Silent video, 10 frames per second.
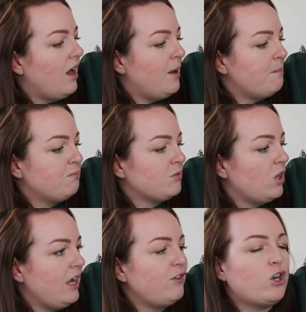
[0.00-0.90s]

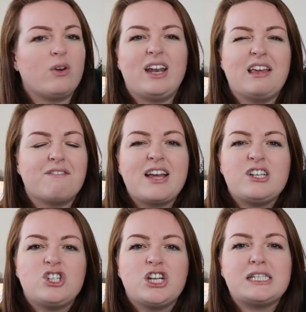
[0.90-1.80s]
if you go on any
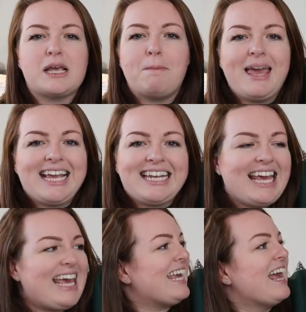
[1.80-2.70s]
adventures, a
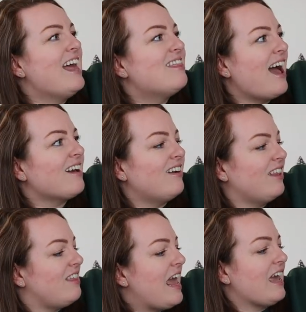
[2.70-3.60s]
picnic, that
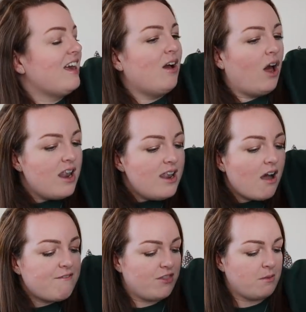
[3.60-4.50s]
kind of thing.
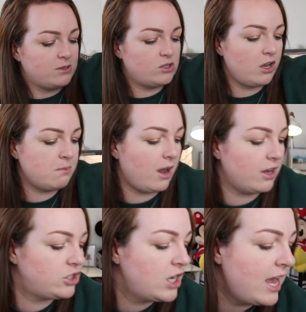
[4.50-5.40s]
Love them so
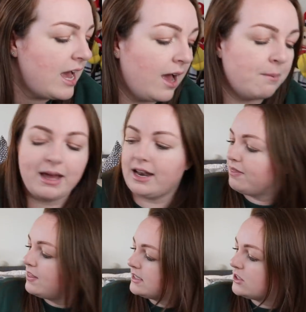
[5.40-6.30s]
much. And
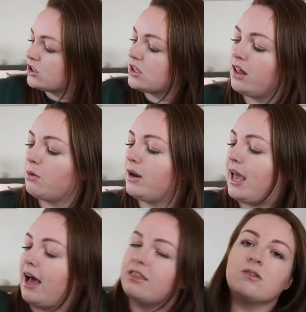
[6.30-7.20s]
then this is just another one
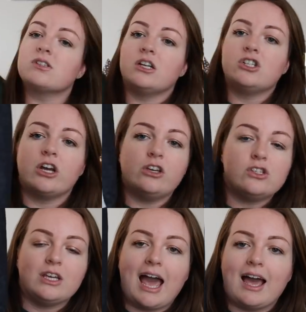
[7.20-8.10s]
I had that I was going to show you.
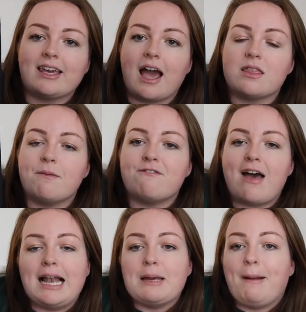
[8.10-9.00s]
So you can get them
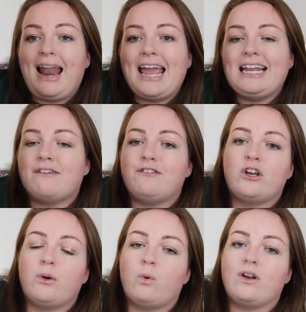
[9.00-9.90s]
fairly plain if
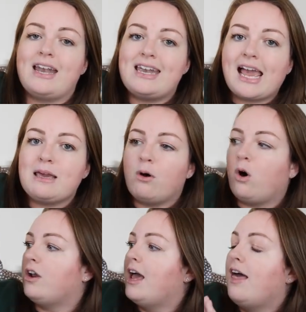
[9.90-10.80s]
you don't want a name
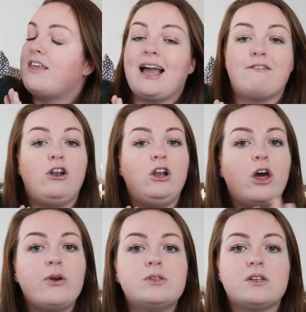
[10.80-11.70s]
on. They have
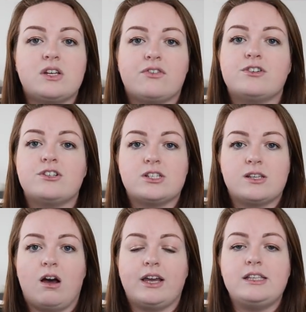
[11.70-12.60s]
loads of different
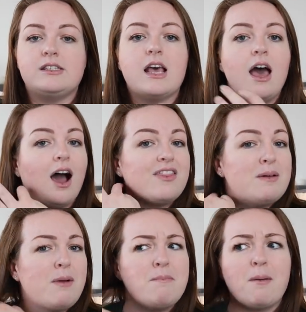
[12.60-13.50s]
designs. I
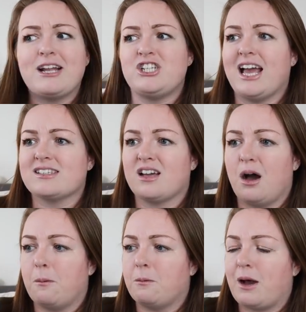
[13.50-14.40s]
think my mum actually has a
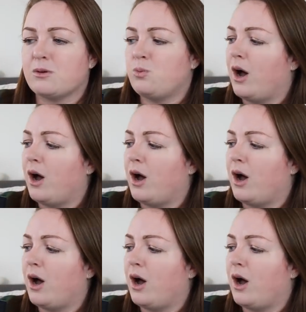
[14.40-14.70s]
couple now as